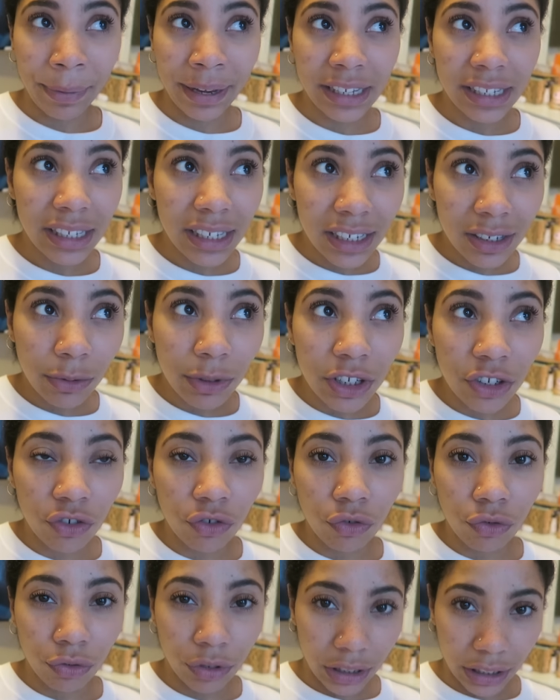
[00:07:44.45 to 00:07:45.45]
My skin was
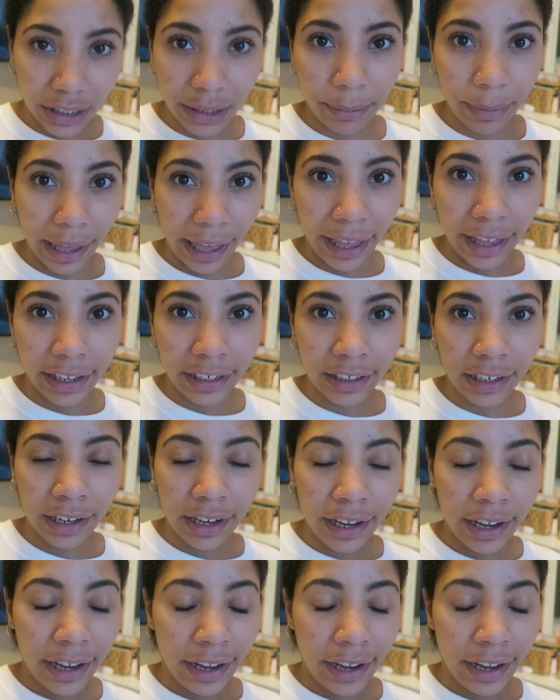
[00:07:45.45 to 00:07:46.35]
really bad.